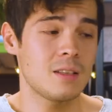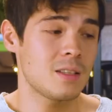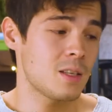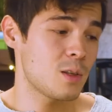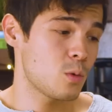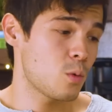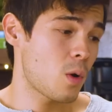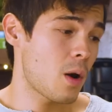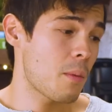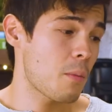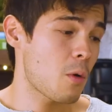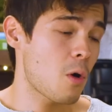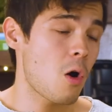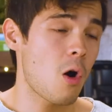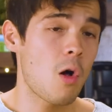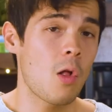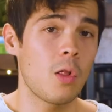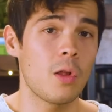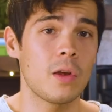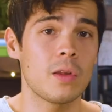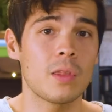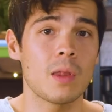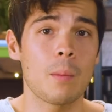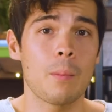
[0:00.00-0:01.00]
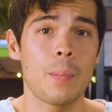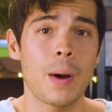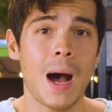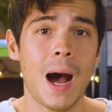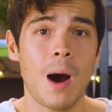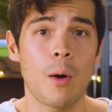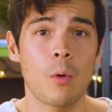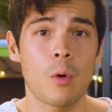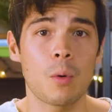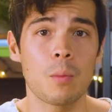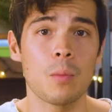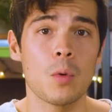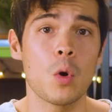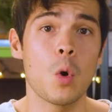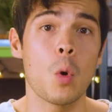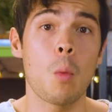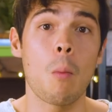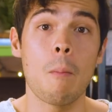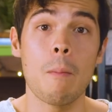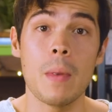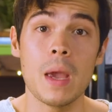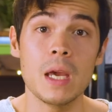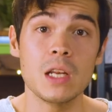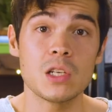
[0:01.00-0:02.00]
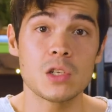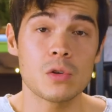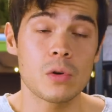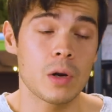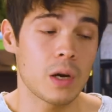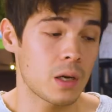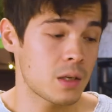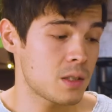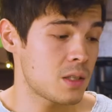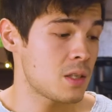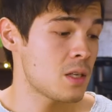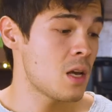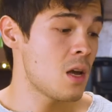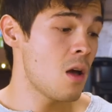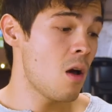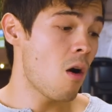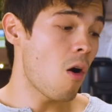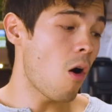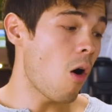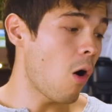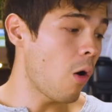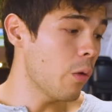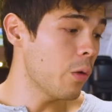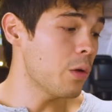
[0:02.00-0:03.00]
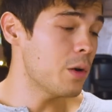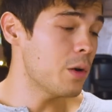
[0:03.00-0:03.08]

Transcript: this is what I'm calling the Power Bowl Matrix. All